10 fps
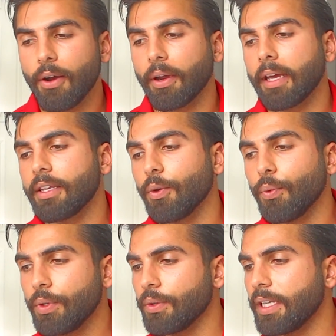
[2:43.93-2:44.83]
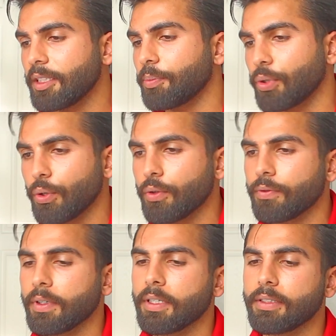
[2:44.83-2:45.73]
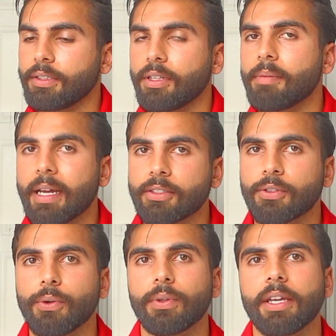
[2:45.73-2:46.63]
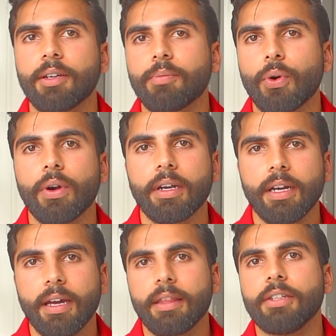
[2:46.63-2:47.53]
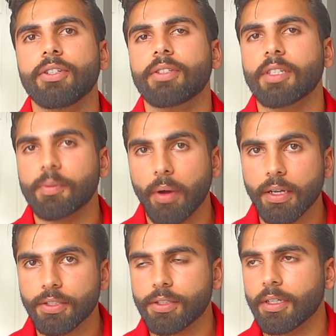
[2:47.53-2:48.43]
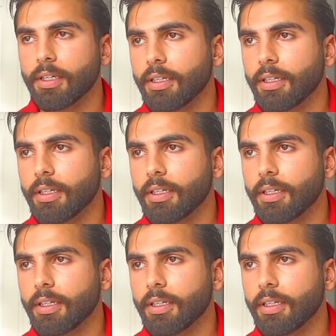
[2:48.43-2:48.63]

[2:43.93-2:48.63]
Okay, you you need to prove to the med school that you're more than just a sponge.